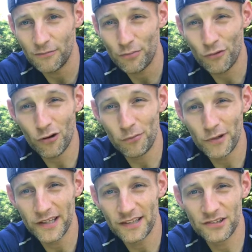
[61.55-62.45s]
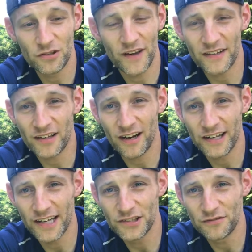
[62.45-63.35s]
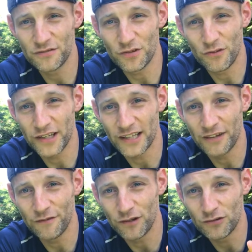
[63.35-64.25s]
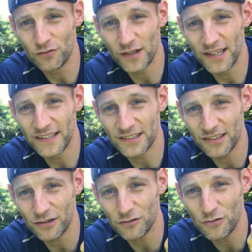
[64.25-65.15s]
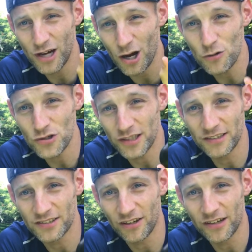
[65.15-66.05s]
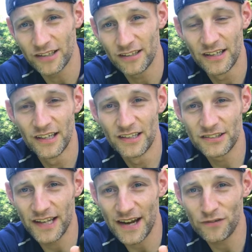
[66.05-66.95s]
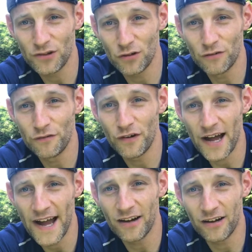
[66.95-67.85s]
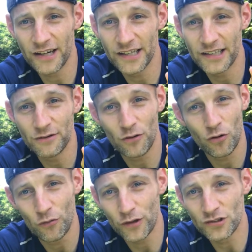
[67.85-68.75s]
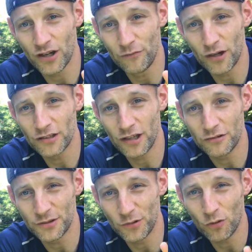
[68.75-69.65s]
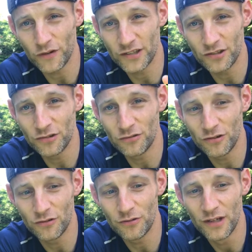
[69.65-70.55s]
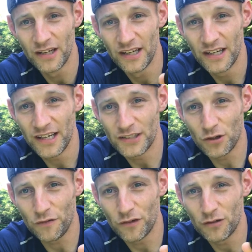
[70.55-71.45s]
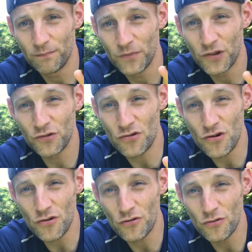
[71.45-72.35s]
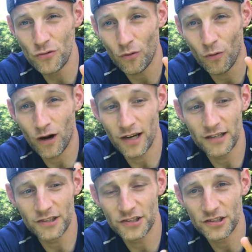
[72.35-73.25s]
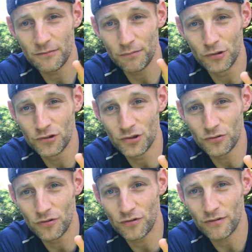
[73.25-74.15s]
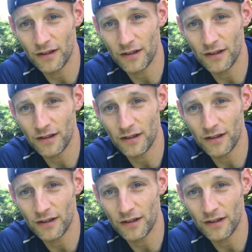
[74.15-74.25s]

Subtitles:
probably sort of at the cutting edge of sort of running headphones. Really, there's no coaching inside, so they haven't gone for AI or real-time run coaching. But what they do is offer true wireless Bluetooth,